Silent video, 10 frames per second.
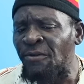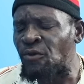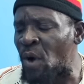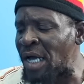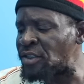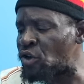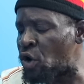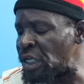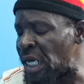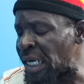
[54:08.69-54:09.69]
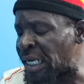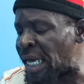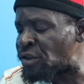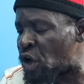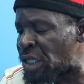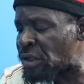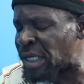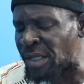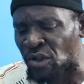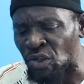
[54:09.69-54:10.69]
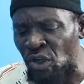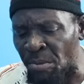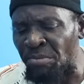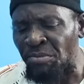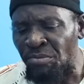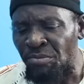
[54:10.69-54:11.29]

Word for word: To want Sony and get her, get her something.